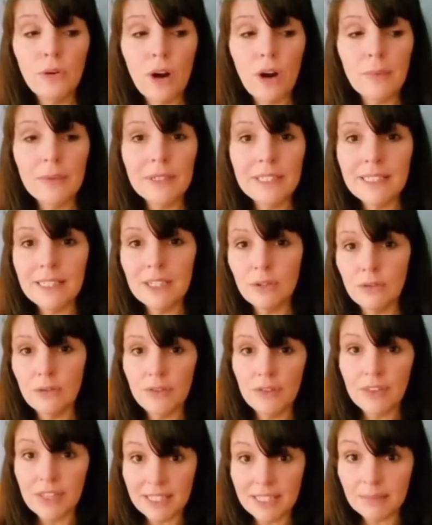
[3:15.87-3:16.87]
I was single
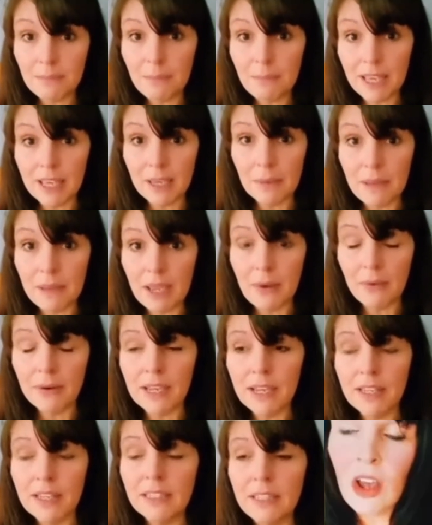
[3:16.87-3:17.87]
for this big
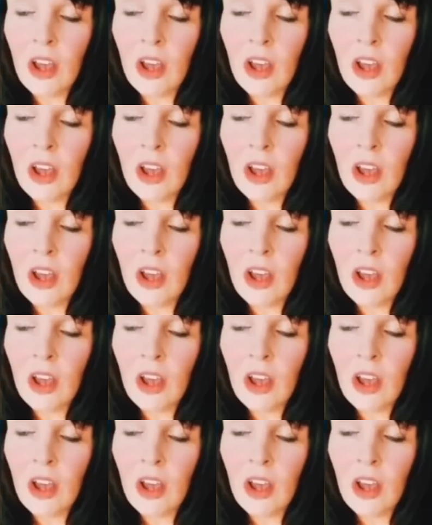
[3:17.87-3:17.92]
period.